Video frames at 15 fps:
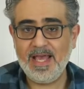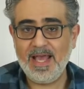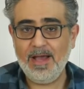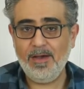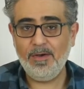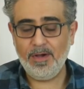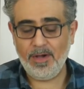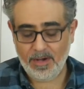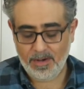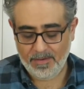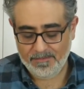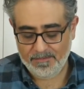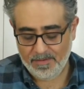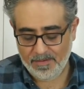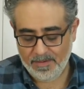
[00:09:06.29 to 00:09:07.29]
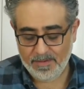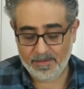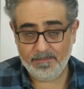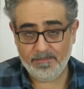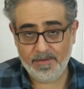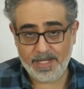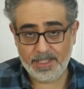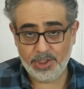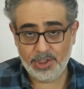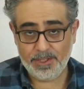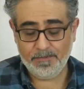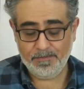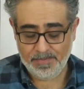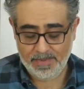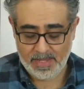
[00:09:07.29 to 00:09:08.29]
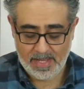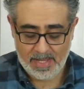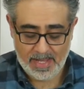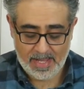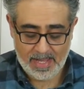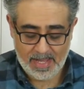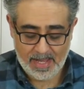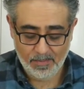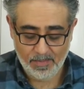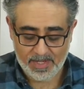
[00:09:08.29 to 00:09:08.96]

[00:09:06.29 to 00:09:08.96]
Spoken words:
out of the fridge, and